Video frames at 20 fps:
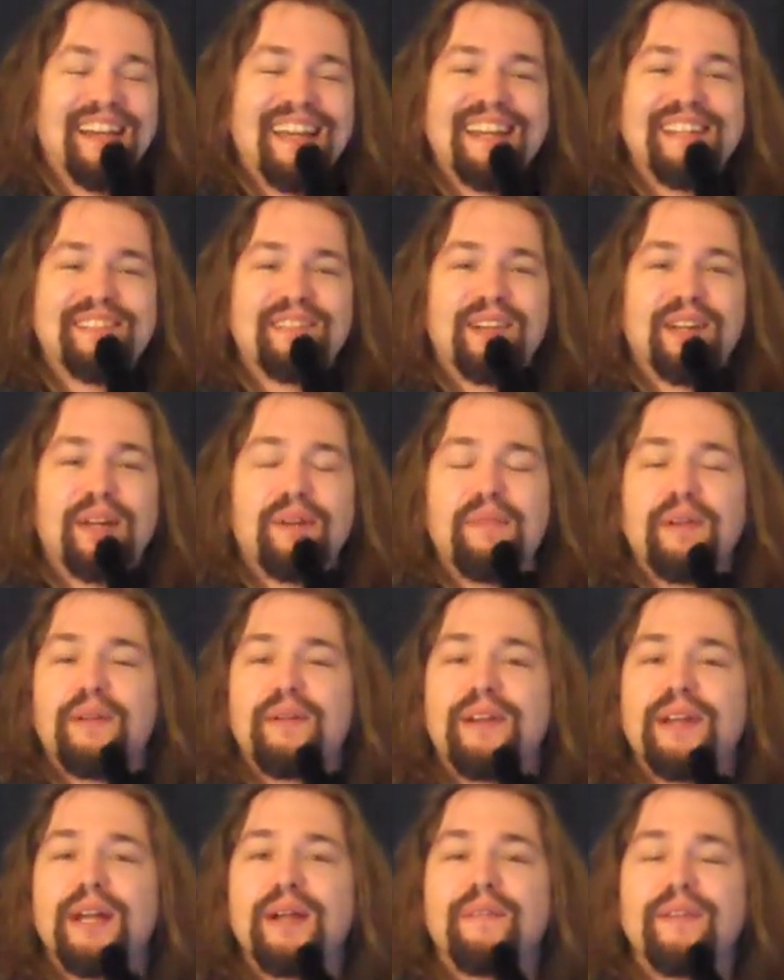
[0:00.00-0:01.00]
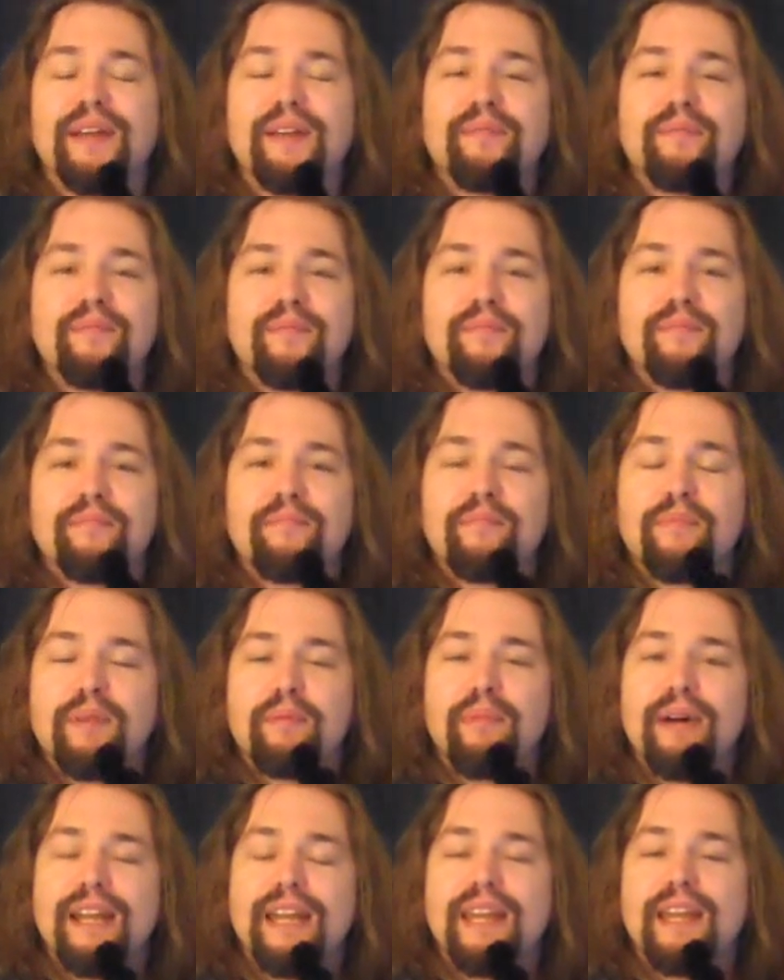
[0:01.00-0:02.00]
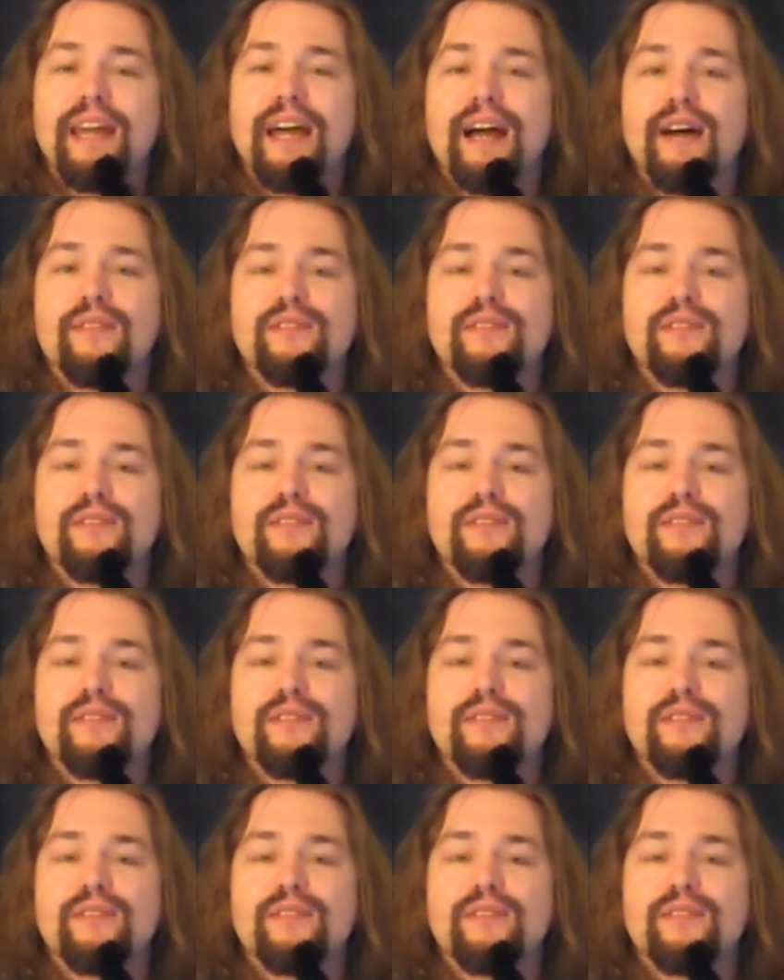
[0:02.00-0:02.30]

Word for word: he doesn't want to come anywhere near me. But anyhow,